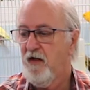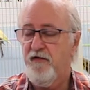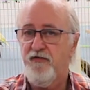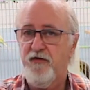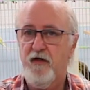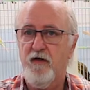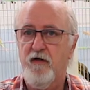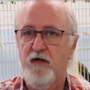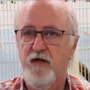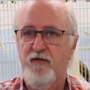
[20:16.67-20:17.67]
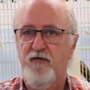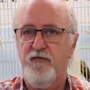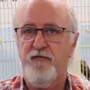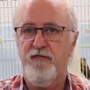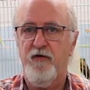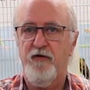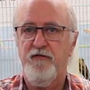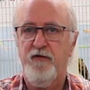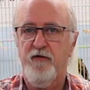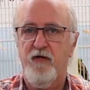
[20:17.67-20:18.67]
This here is
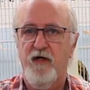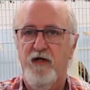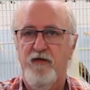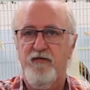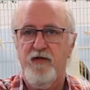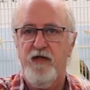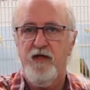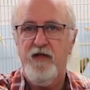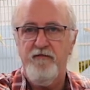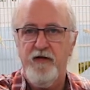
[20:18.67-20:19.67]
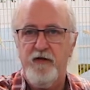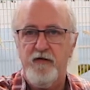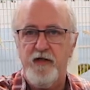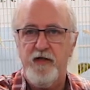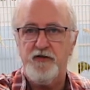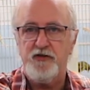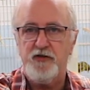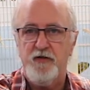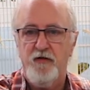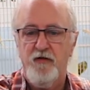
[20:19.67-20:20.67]
referred to as a finger
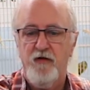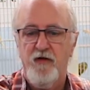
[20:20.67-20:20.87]
dish.